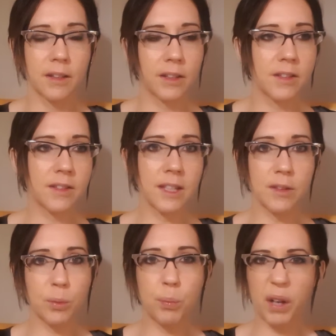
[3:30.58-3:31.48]
you can see
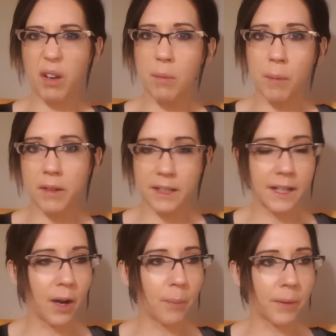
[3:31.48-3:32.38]
it's all brown and muddy
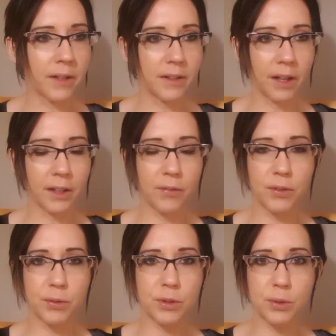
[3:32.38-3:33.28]
now, but in like a
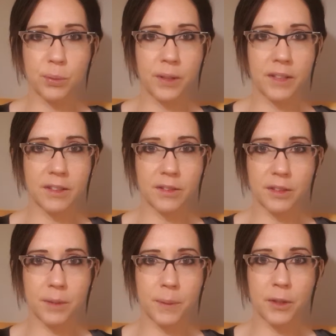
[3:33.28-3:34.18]
few short weeks it's
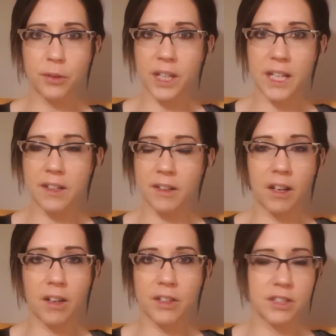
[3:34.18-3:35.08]
going to be green and
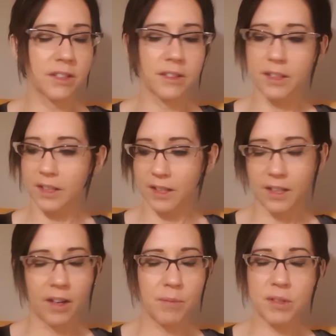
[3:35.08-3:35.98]
lush, and
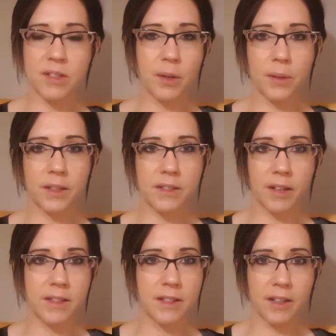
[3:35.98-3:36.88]
I'm just so
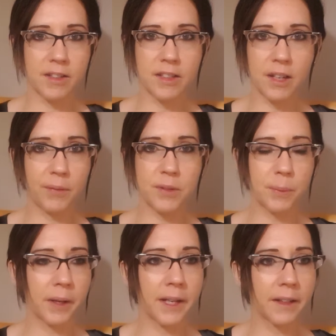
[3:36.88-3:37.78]
excited. I just love
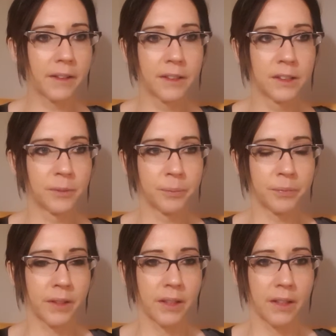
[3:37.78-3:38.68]
spring.
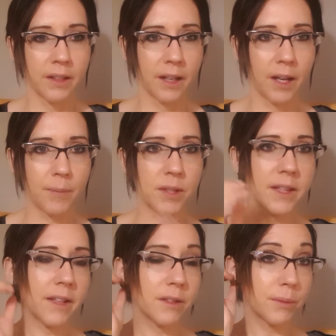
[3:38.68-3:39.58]
So
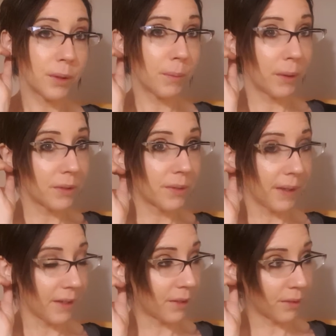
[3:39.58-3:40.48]
that's a real
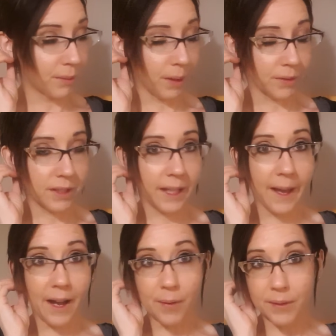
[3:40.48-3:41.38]
motivator as well, to get
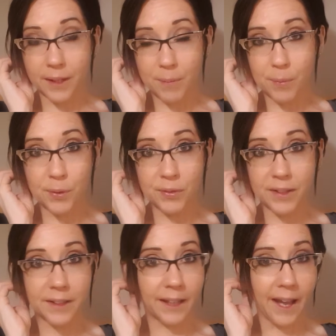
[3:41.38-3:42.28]
out and get
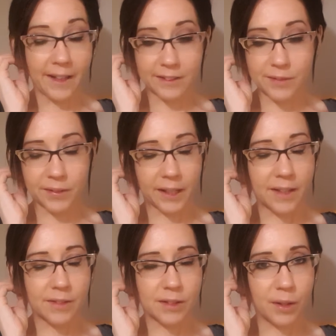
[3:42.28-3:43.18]
moving and get active
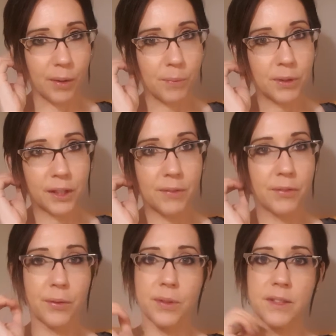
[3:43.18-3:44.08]
again. So I'm looking
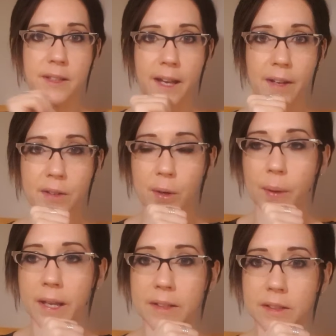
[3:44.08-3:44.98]
forward to that no
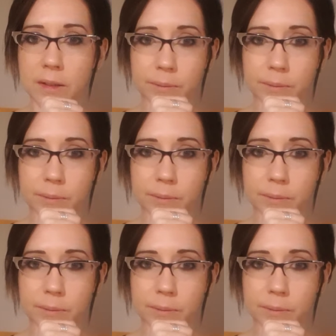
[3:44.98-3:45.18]
end.